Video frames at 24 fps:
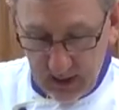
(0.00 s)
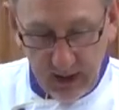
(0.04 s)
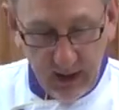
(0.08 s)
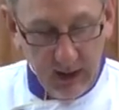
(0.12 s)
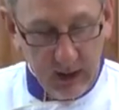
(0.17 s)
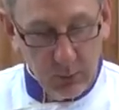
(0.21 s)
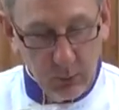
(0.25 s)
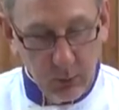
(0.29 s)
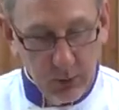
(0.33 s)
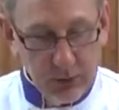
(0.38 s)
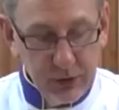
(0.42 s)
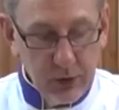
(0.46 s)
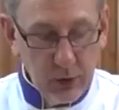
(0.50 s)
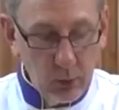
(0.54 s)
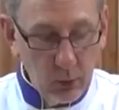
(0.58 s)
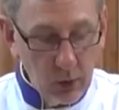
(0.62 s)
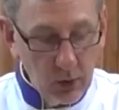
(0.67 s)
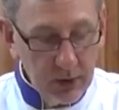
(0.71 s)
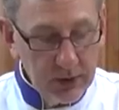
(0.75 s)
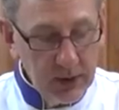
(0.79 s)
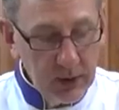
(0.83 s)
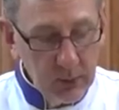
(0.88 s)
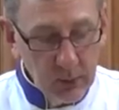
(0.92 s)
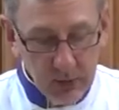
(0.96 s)
And when you're
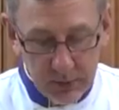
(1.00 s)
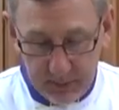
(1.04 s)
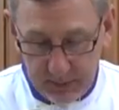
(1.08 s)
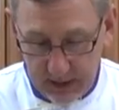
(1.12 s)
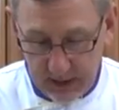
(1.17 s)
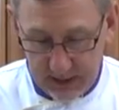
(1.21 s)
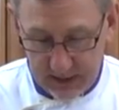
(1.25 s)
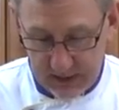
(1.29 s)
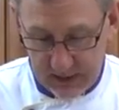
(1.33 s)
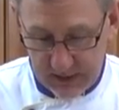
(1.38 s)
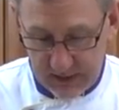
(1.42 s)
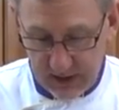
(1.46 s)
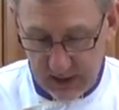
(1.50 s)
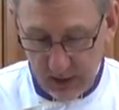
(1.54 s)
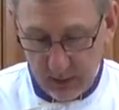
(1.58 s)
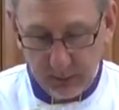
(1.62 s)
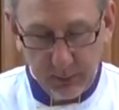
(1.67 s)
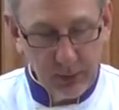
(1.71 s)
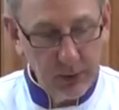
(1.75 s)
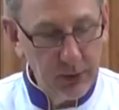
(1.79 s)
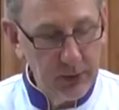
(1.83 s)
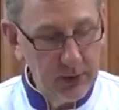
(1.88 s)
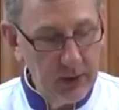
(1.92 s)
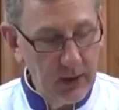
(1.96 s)
working with pieces that are
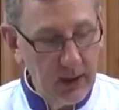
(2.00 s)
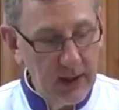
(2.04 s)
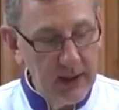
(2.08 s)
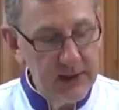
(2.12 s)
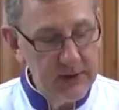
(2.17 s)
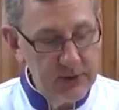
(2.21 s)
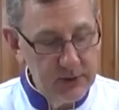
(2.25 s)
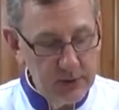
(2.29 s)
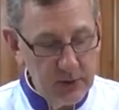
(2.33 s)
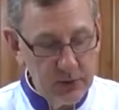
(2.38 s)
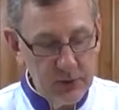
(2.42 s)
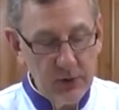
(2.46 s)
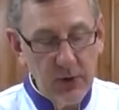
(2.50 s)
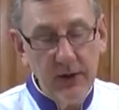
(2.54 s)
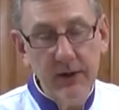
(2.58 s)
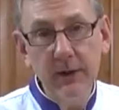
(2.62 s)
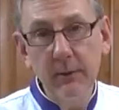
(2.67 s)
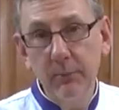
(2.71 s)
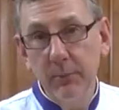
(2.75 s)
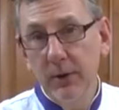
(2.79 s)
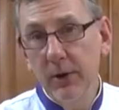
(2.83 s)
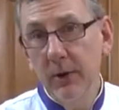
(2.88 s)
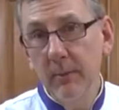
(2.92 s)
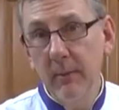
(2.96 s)
pearlized and you're trying
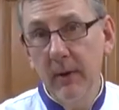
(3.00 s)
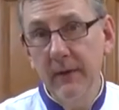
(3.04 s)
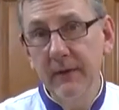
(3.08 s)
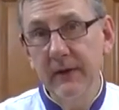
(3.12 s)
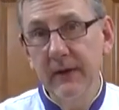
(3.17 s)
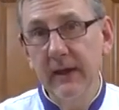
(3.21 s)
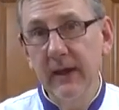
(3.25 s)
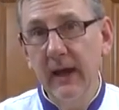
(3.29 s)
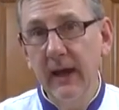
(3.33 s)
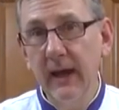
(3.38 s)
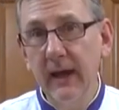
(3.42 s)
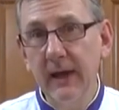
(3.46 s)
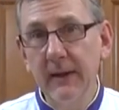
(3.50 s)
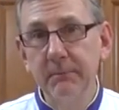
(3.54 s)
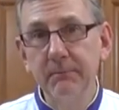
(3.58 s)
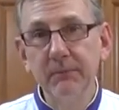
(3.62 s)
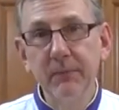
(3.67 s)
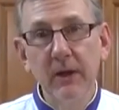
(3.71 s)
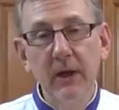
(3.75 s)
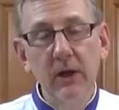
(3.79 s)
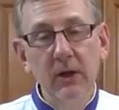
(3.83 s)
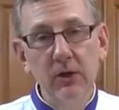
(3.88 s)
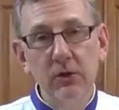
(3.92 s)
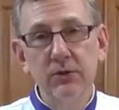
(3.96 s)
to put them on the cake,
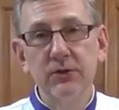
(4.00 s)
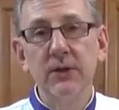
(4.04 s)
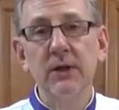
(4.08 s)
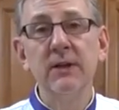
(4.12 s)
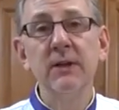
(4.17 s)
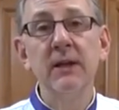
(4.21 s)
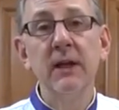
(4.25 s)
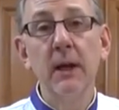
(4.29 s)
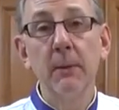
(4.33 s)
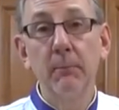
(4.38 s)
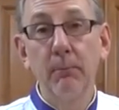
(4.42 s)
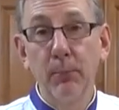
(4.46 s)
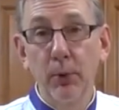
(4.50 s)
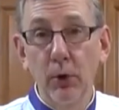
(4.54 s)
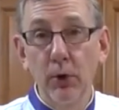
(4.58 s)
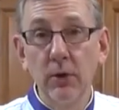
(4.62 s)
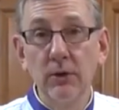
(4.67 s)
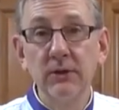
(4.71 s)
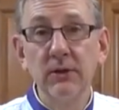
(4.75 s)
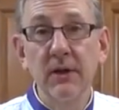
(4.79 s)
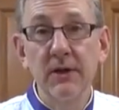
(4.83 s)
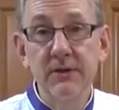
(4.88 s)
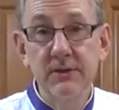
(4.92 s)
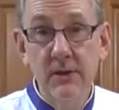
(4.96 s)
you tend to get
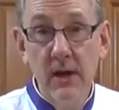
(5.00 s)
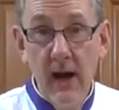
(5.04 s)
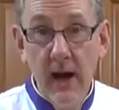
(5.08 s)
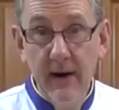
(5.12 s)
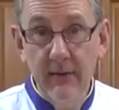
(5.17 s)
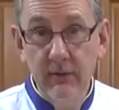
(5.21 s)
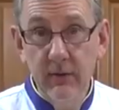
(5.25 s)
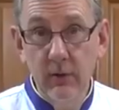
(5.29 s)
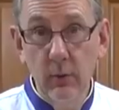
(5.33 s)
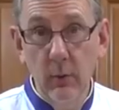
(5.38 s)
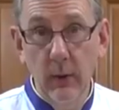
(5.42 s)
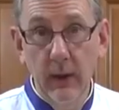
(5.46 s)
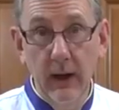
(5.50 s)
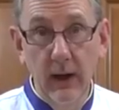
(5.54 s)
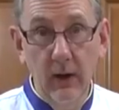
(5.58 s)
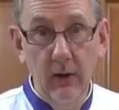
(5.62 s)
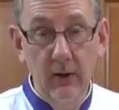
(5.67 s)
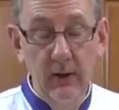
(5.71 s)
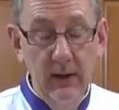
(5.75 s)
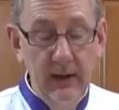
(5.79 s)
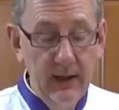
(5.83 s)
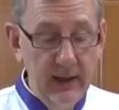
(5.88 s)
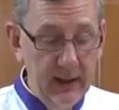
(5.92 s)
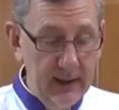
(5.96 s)
pearl dust
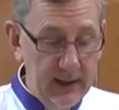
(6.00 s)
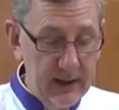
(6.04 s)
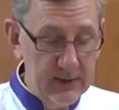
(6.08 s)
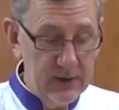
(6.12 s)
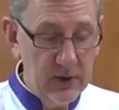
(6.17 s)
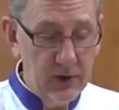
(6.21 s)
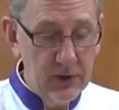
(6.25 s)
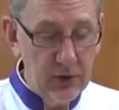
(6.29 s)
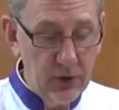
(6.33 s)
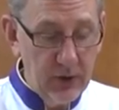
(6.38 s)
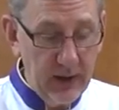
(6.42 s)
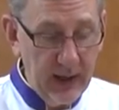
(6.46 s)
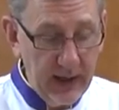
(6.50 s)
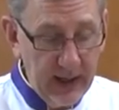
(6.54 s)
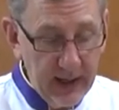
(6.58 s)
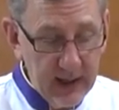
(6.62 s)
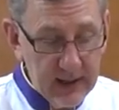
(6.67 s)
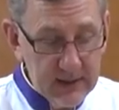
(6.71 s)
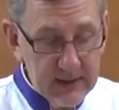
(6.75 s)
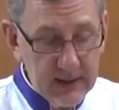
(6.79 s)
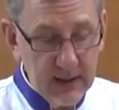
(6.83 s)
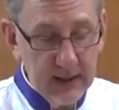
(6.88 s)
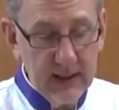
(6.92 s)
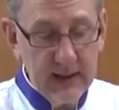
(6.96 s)
everywhere. It gets on your
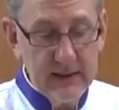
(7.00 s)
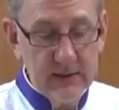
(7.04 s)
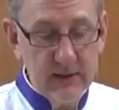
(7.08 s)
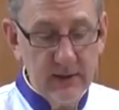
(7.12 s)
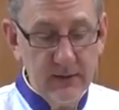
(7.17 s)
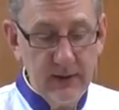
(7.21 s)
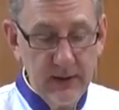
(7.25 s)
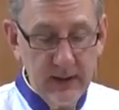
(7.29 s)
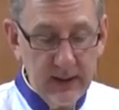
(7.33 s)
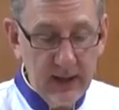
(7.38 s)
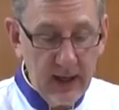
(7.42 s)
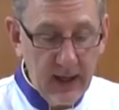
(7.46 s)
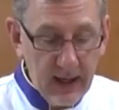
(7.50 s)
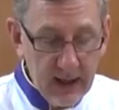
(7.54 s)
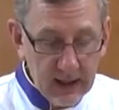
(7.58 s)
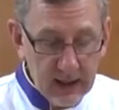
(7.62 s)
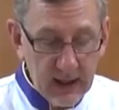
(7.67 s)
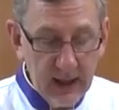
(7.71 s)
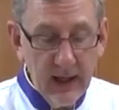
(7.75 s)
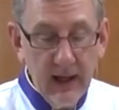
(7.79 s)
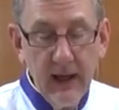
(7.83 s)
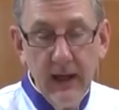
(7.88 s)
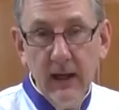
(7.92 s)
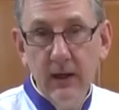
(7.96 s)
hands, it gets on the
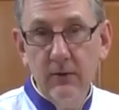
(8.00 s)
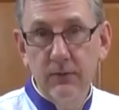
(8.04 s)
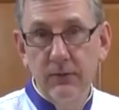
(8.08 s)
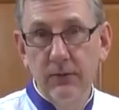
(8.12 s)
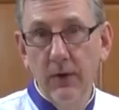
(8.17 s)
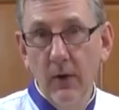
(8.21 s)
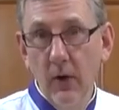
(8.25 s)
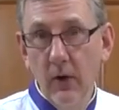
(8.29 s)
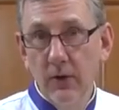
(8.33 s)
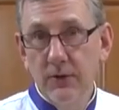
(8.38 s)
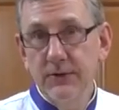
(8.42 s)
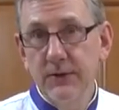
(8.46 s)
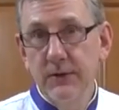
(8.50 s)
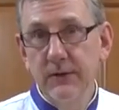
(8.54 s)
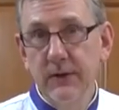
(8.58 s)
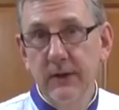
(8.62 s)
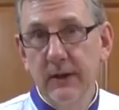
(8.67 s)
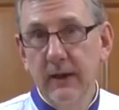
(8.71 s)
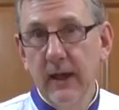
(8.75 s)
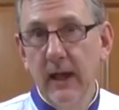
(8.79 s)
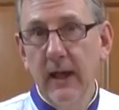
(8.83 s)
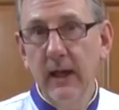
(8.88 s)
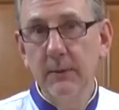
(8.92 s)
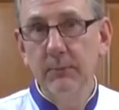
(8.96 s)
cake, it falls on the
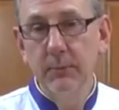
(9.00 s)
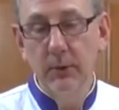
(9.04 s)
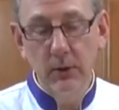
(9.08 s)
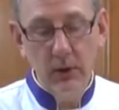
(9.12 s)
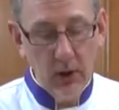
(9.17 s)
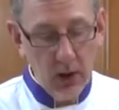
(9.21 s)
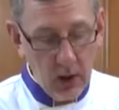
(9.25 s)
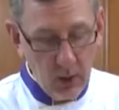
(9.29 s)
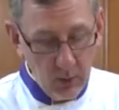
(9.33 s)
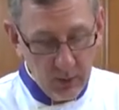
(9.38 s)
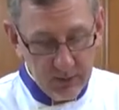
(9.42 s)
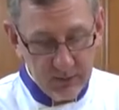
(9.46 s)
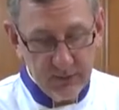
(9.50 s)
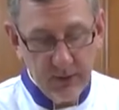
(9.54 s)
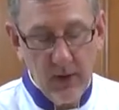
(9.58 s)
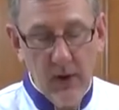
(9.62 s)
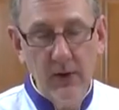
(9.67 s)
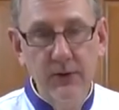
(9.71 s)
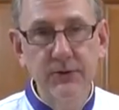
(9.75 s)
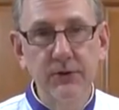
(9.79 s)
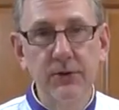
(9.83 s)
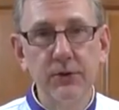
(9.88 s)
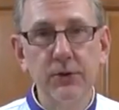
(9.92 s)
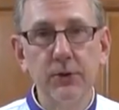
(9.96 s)
cake below, it
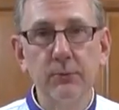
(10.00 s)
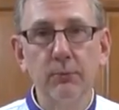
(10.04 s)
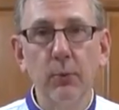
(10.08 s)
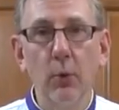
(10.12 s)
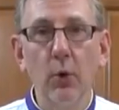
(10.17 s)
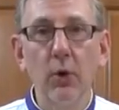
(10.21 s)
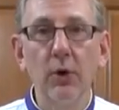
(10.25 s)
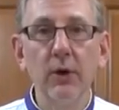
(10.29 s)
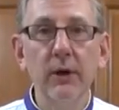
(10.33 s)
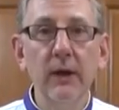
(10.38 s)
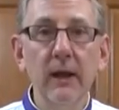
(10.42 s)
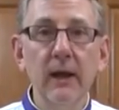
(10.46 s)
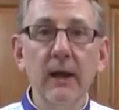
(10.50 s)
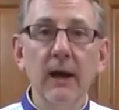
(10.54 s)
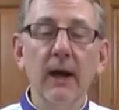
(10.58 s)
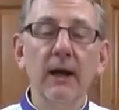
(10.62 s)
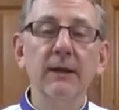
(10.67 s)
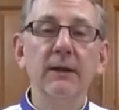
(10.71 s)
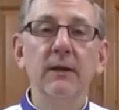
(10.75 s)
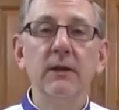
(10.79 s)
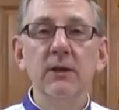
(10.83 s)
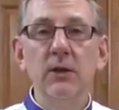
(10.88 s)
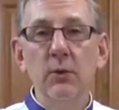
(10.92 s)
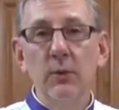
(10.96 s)
falls on your board,
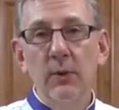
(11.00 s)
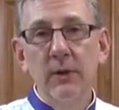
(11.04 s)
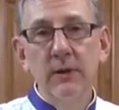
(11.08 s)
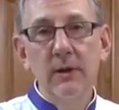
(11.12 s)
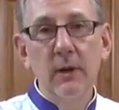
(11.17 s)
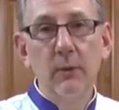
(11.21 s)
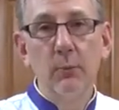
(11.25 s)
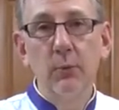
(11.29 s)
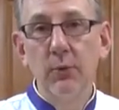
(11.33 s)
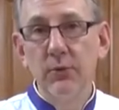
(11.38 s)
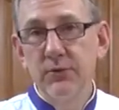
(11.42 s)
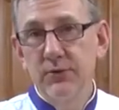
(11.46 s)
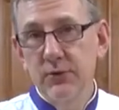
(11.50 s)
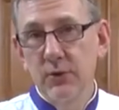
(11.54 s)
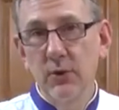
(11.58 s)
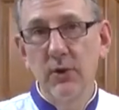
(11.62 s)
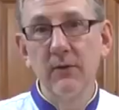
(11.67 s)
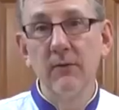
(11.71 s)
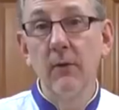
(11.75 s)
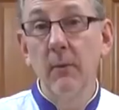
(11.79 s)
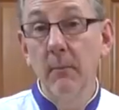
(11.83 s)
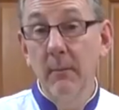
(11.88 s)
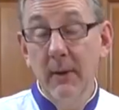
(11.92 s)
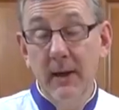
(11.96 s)
and then you end up with sort
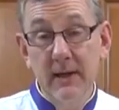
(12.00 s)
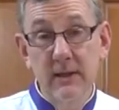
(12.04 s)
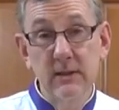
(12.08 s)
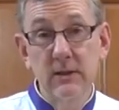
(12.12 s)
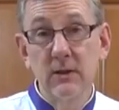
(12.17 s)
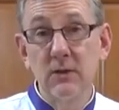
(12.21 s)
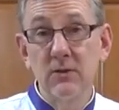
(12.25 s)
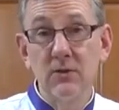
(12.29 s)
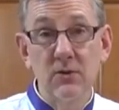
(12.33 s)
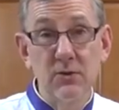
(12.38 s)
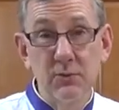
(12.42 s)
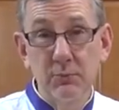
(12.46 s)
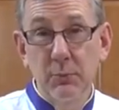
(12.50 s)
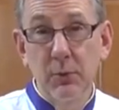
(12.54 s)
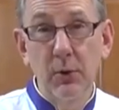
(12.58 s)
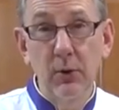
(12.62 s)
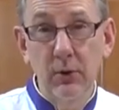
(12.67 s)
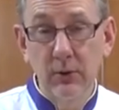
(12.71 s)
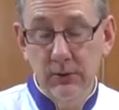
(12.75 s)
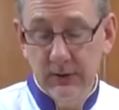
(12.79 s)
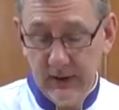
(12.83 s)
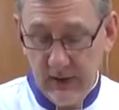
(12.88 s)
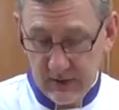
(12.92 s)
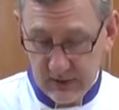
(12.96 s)
of a mess because there's
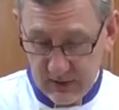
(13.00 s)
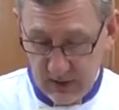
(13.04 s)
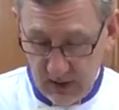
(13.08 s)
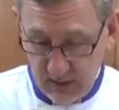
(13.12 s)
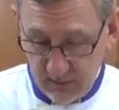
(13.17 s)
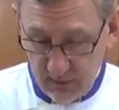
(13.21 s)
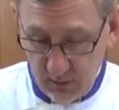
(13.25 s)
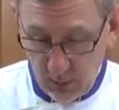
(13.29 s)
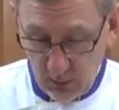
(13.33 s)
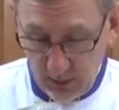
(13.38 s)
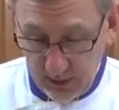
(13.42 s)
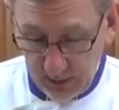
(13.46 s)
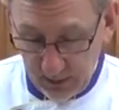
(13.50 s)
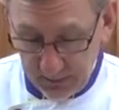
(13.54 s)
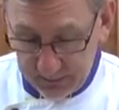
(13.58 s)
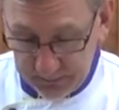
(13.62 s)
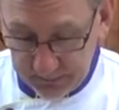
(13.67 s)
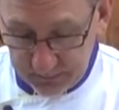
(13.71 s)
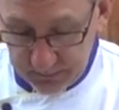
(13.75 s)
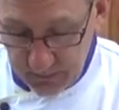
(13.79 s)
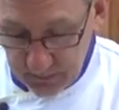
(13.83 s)
pearl dust everywhere.